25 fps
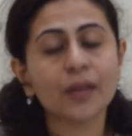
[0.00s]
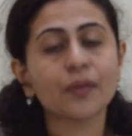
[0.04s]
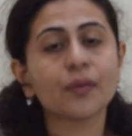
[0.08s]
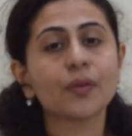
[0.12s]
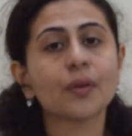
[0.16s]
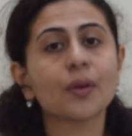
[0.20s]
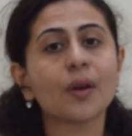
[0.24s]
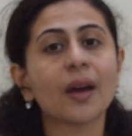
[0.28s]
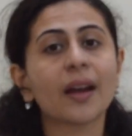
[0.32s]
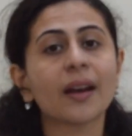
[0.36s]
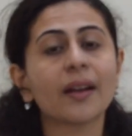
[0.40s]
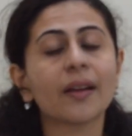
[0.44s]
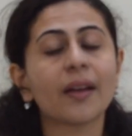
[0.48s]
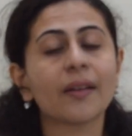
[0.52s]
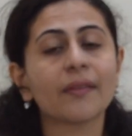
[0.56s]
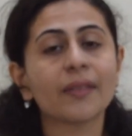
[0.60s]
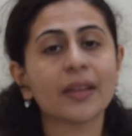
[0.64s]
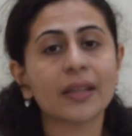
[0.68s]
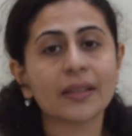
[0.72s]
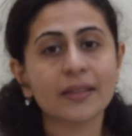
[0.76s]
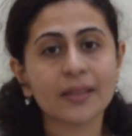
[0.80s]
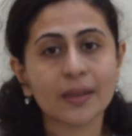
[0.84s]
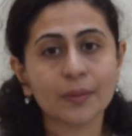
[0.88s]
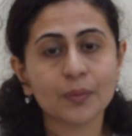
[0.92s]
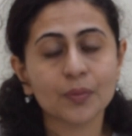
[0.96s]
if you are
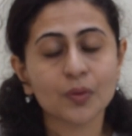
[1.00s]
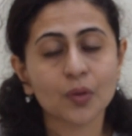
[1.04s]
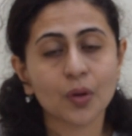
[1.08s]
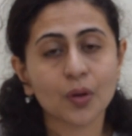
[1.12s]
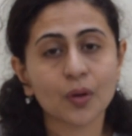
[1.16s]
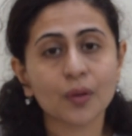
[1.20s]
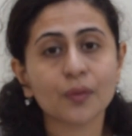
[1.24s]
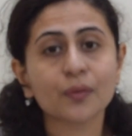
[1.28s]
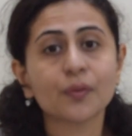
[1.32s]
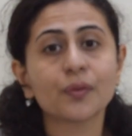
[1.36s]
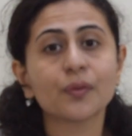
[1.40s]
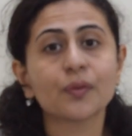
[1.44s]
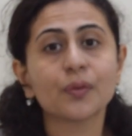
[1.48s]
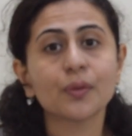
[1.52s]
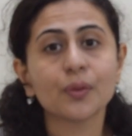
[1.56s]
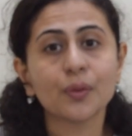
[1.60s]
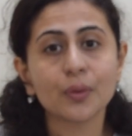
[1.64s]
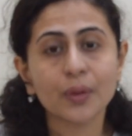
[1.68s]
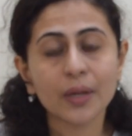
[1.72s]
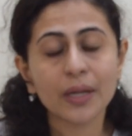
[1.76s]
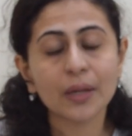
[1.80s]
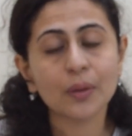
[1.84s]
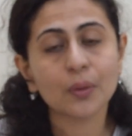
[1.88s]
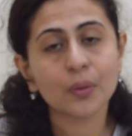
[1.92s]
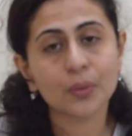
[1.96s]
having some sort of
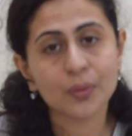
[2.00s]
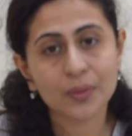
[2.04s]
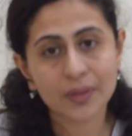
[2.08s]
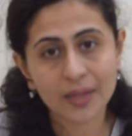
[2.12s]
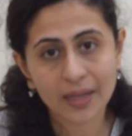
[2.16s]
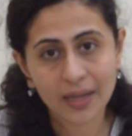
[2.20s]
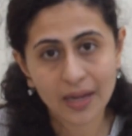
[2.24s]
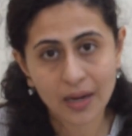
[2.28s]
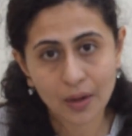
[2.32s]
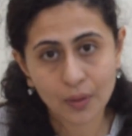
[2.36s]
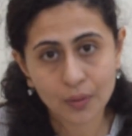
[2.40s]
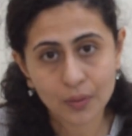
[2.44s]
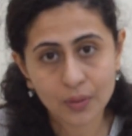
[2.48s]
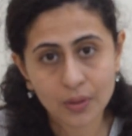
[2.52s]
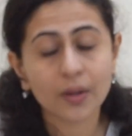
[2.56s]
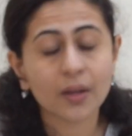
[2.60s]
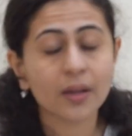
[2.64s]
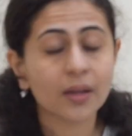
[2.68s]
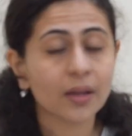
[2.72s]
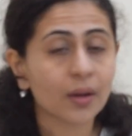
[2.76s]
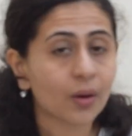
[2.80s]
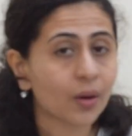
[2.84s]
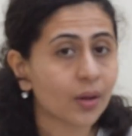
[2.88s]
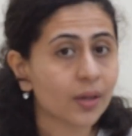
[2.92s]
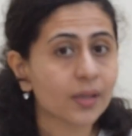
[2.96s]
fluid oozing out,
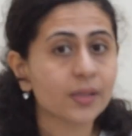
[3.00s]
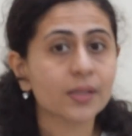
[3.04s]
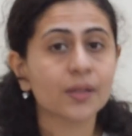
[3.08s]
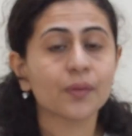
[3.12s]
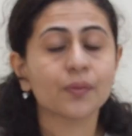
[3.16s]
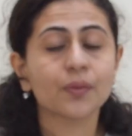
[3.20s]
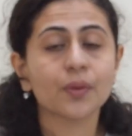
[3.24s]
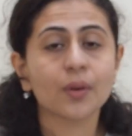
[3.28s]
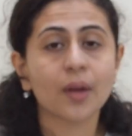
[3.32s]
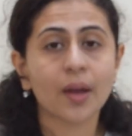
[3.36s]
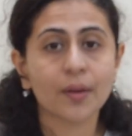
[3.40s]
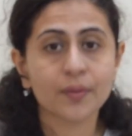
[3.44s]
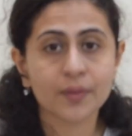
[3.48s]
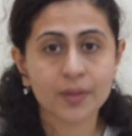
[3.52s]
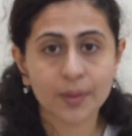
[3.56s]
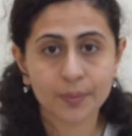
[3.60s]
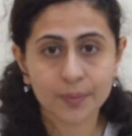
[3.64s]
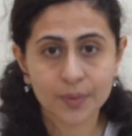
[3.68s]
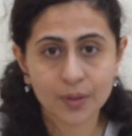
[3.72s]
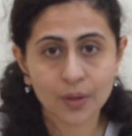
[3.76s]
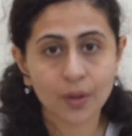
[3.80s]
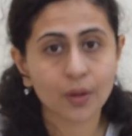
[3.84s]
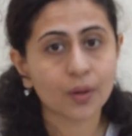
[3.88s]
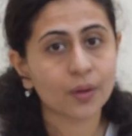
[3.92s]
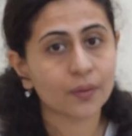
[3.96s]
or else if you have
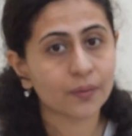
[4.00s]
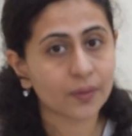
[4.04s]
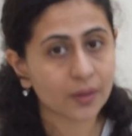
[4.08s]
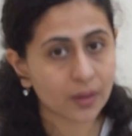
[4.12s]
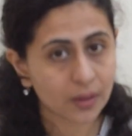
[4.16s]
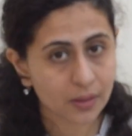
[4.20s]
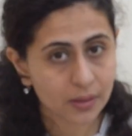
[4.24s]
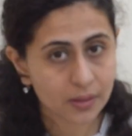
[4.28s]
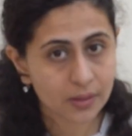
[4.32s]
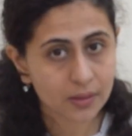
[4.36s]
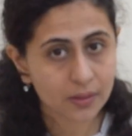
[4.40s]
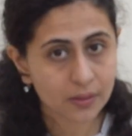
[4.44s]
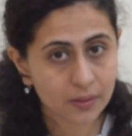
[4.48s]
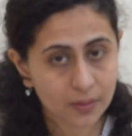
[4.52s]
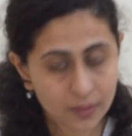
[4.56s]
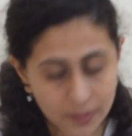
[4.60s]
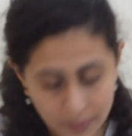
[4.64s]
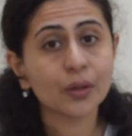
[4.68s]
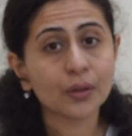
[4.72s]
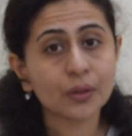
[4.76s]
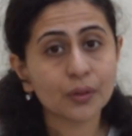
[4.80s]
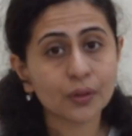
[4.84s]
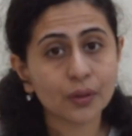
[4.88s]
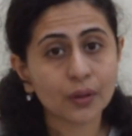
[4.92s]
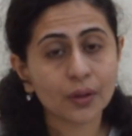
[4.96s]
some sort of
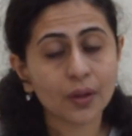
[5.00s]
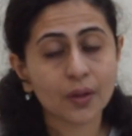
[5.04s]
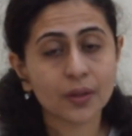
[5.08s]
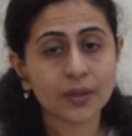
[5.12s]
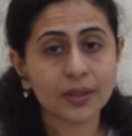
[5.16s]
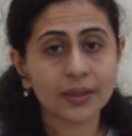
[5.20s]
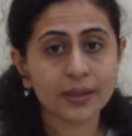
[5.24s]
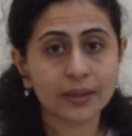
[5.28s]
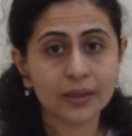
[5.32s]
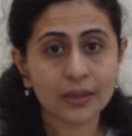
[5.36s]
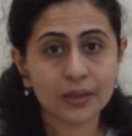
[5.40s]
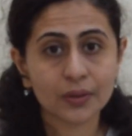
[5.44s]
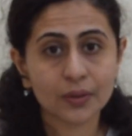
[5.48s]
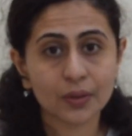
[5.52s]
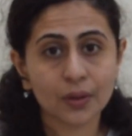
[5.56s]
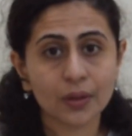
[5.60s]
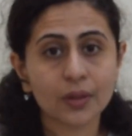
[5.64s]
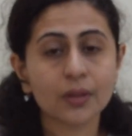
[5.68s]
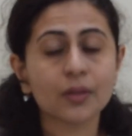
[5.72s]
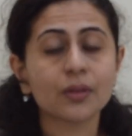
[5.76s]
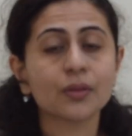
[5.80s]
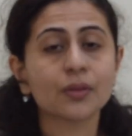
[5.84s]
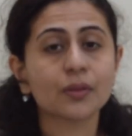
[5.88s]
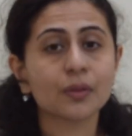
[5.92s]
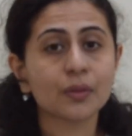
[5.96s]
ulcers, neurological
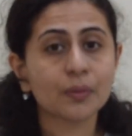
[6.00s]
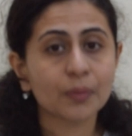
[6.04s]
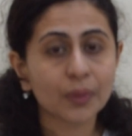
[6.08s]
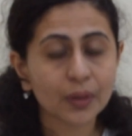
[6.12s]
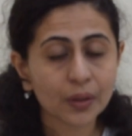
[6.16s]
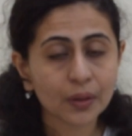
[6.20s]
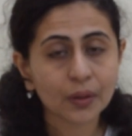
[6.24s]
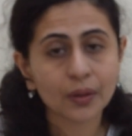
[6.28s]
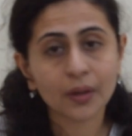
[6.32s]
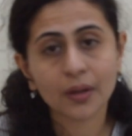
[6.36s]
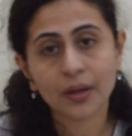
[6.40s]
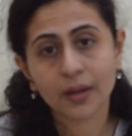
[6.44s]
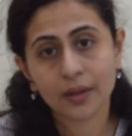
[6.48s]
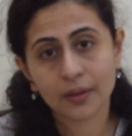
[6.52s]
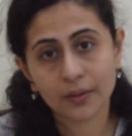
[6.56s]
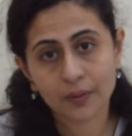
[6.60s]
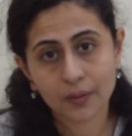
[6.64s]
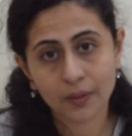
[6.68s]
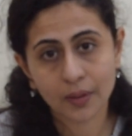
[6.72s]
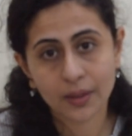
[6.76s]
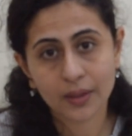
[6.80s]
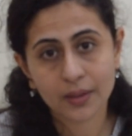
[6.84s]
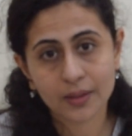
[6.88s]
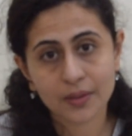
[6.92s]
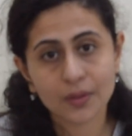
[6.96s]
disorders, rheumatoid
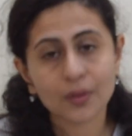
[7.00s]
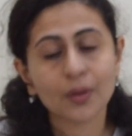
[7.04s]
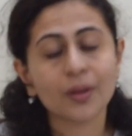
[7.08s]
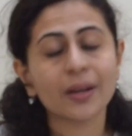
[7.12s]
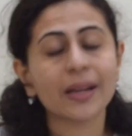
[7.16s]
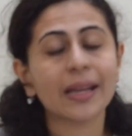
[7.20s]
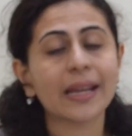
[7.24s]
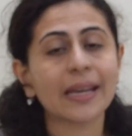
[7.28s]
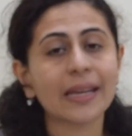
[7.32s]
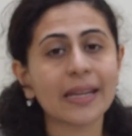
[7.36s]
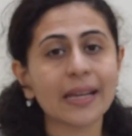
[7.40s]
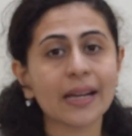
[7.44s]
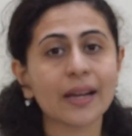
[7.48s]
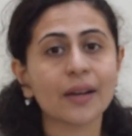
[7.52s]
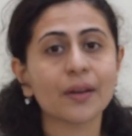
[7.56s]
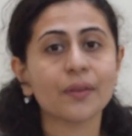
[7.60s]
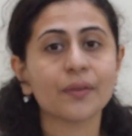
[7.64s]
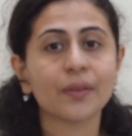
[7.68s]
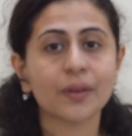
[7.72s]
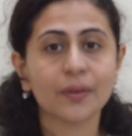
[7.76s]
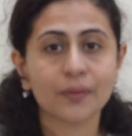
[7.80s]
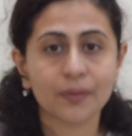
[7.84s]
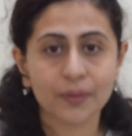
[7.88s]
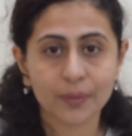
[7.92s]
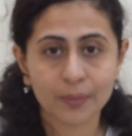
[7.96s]
arthritis, or any kind
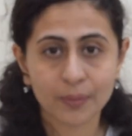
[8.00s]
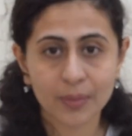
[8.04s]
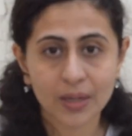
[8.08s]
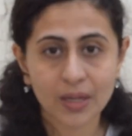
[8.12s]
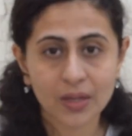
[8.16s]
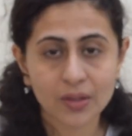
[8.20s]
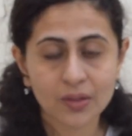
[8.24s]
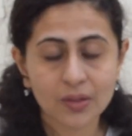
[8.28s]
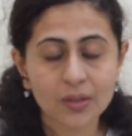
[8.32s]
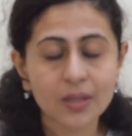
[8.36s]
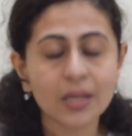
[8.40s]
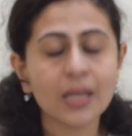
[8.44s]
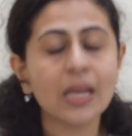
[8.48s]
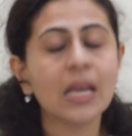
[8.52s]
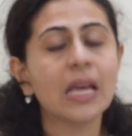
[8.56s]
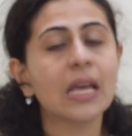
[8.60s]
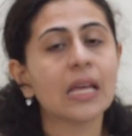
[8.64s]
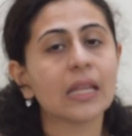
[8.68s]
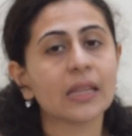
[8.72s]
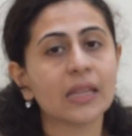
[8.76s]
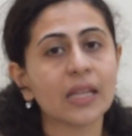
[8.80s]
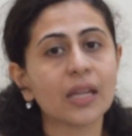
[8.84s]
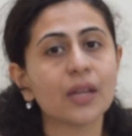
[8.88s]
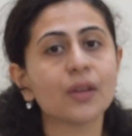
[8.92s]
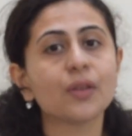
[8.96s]
of inflammation,
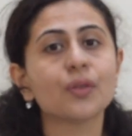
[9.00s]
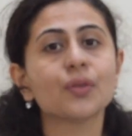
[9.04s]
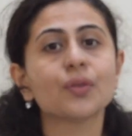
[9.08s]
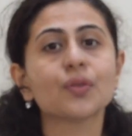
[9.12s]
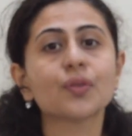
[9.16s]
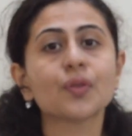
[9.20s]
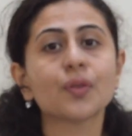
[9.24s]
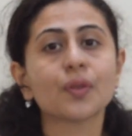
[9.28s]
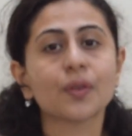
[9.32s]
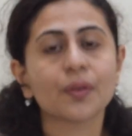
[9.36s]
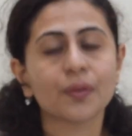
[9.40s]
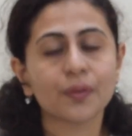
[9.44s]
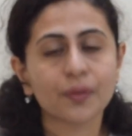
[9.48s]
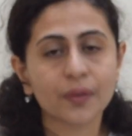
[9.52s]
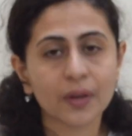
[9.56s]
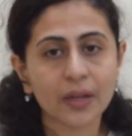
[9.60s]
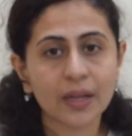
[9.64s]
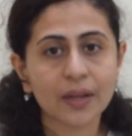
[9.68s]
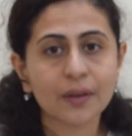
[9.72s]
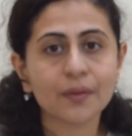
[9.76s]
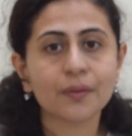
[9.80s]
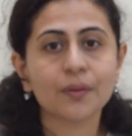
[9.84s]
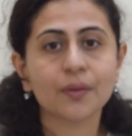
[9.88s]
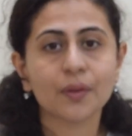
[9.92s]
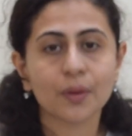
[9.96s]
then you should
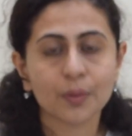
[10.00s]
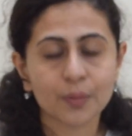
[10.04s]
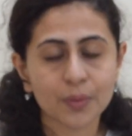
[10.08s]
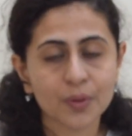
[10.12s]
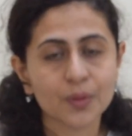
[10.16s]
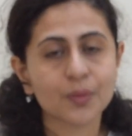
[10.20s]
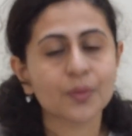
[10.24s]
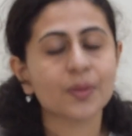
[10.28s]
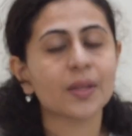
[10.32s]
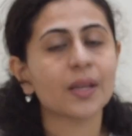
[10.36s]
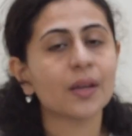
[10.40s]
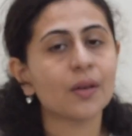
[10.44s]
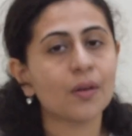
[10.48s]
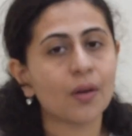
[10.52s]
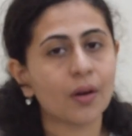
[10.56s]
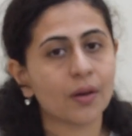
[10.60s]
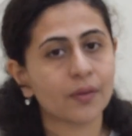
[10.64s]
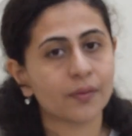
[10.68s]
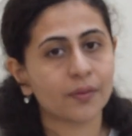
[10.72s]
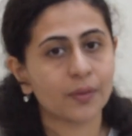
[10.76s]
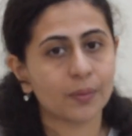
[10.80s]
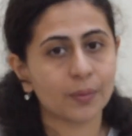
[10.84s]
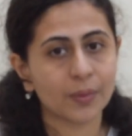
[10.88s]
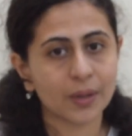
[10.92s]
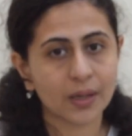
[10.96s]
refrain from using
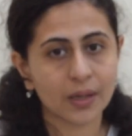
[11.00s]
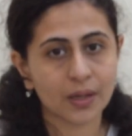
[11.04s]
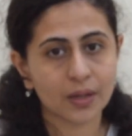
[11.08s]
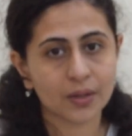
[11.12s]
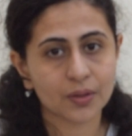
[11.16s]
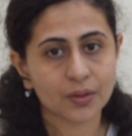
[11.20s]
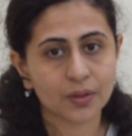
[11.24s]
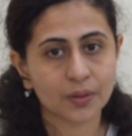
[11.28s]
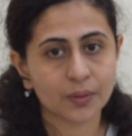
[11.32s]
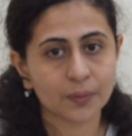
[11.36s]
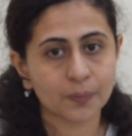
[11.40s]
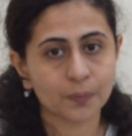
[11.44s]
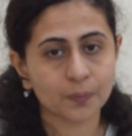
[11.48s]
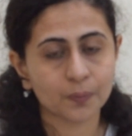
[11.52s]
hot fermentation.